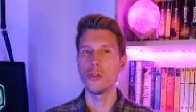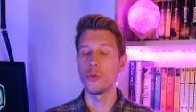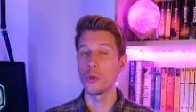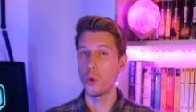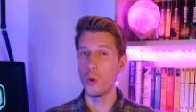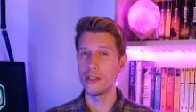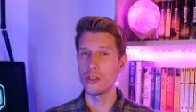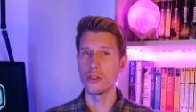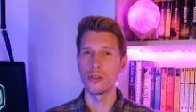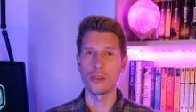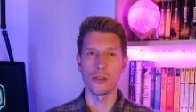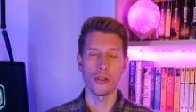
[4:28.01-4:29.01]
to
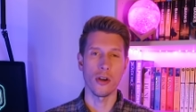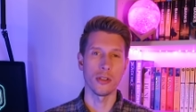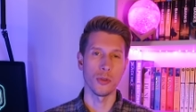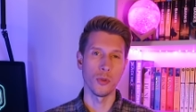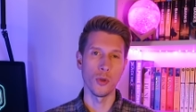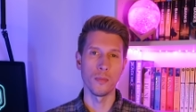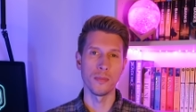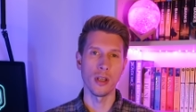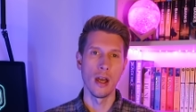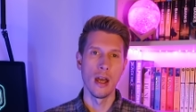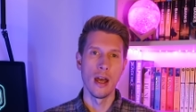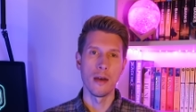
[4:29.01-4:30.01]
question societal norms,